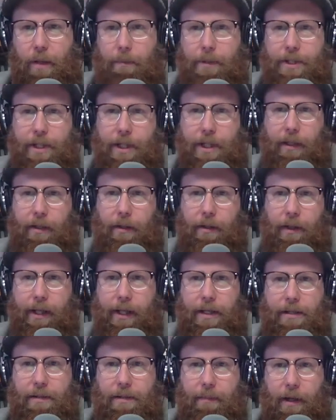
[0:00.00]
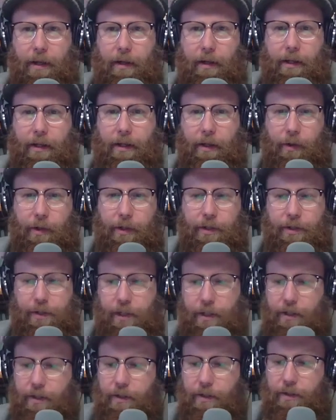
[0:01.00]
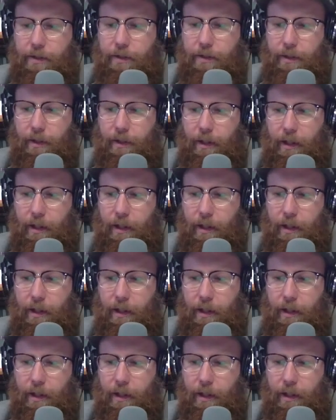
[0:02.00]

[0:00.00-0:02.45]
Particularly as American Christians